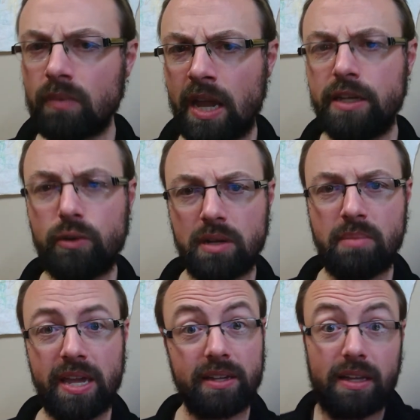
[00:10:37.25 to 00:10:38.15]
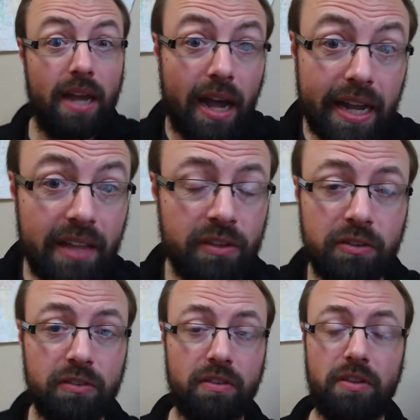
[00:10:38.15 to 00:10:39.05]
And you can make, again, this
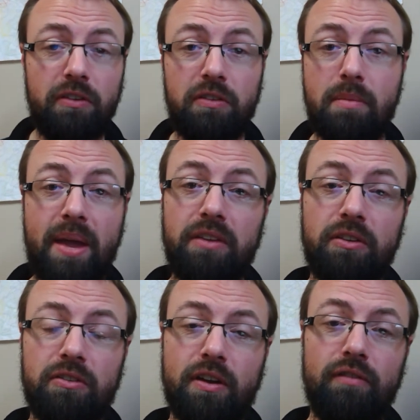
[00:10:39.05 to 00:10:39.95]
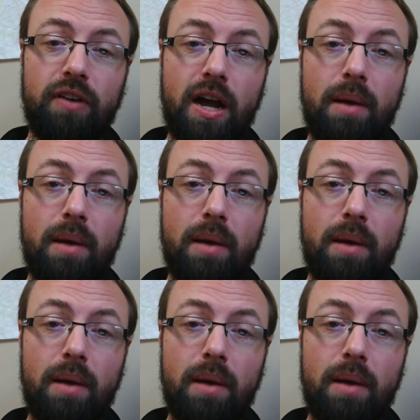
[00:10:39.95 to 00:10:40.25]
is the basis of